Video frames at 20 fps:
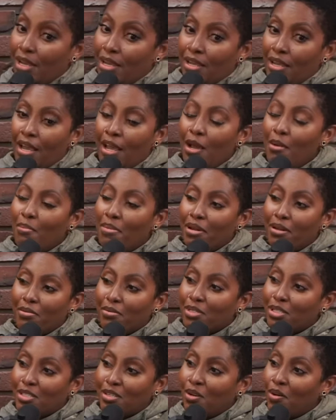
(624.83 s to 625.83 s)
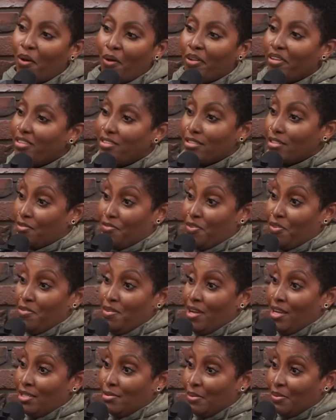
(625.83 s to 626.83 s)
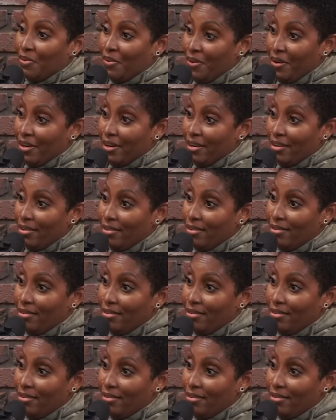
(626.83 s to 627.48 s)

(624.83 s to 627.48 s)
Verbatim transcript: Yeah, but it was still only just a few days before.